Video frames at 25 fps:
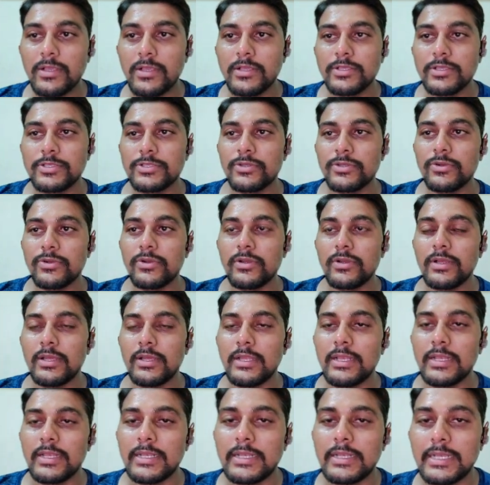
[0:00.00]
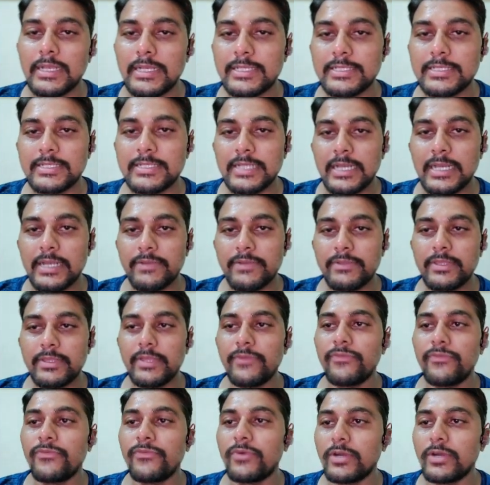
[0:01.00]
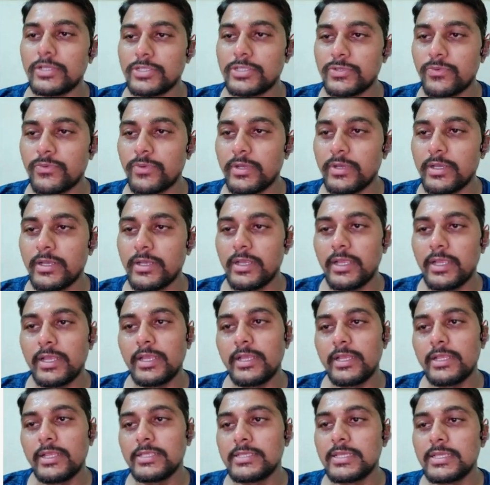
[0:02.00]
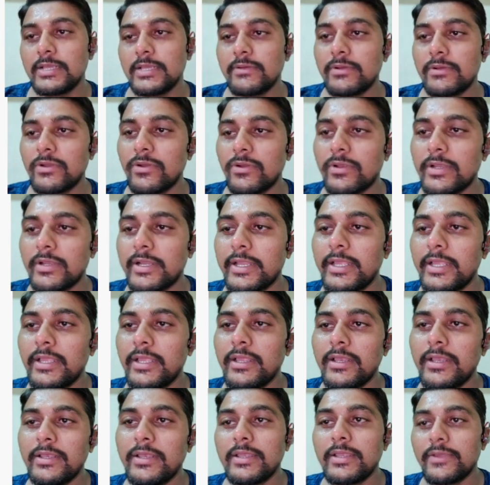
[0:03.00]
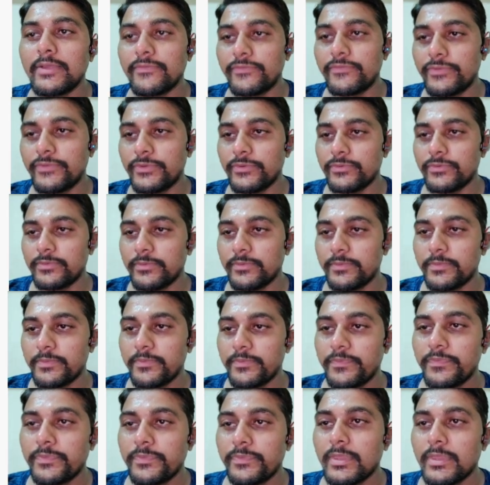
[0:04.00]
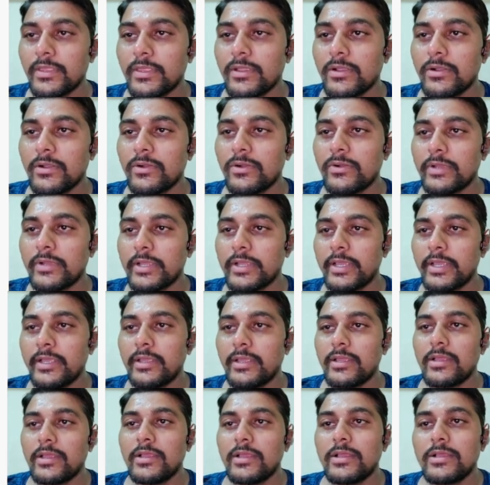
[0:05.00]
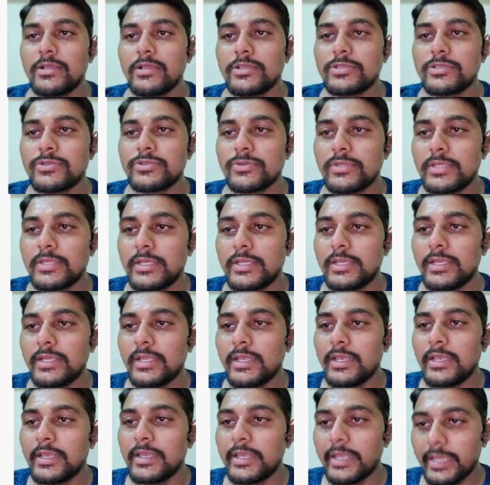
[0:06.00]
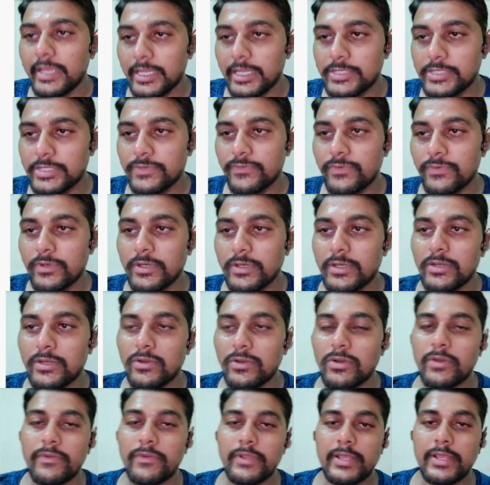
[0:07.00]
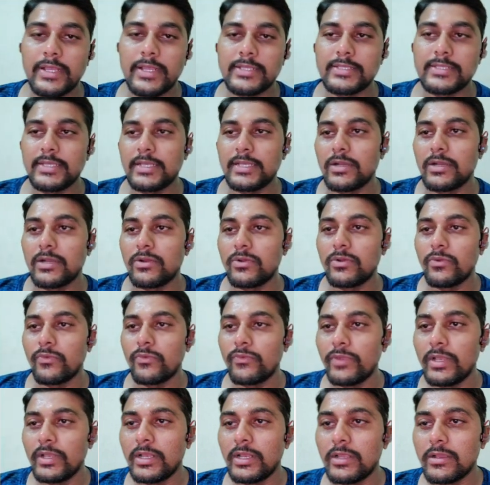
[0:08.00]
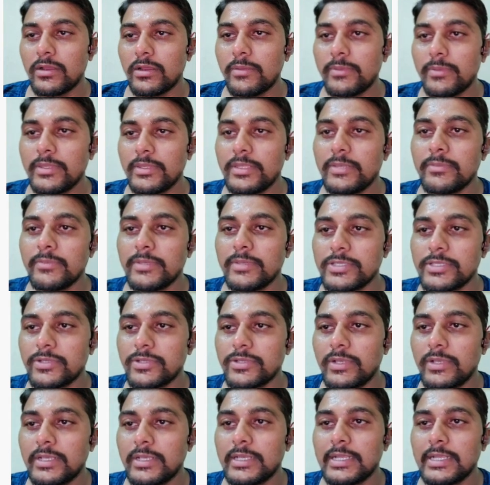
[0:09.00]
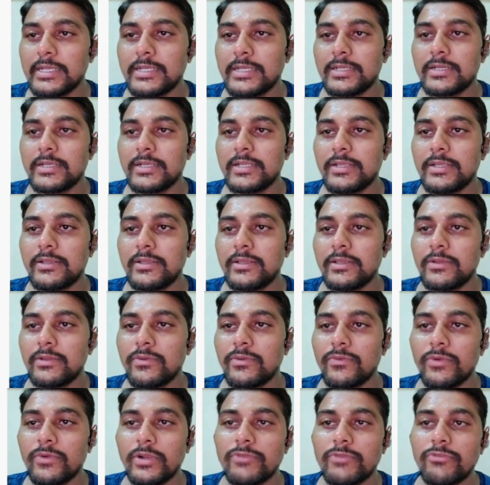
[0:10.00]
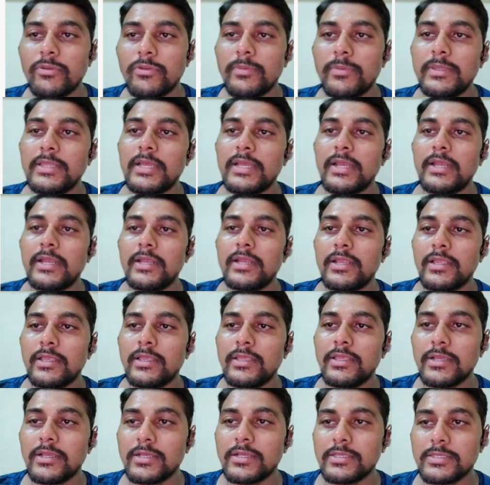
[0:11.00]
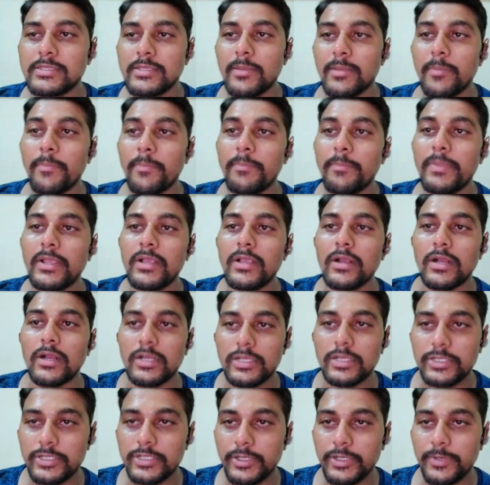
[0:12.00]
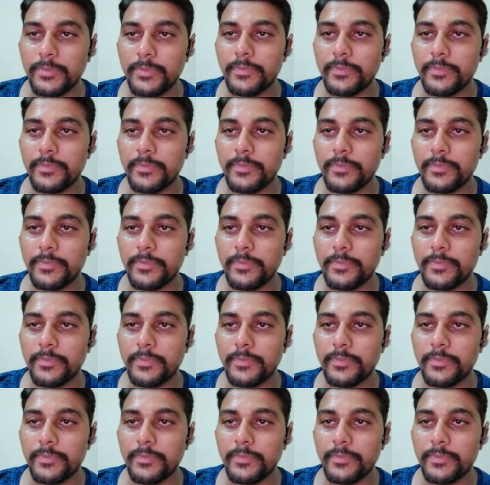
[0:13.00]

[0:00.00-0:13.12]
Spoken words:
So let's start with the first one, and it is given already, nephew. Okay, so the next word, or we can say noun, will come in the masculine category. What would be that? Yes, peacock.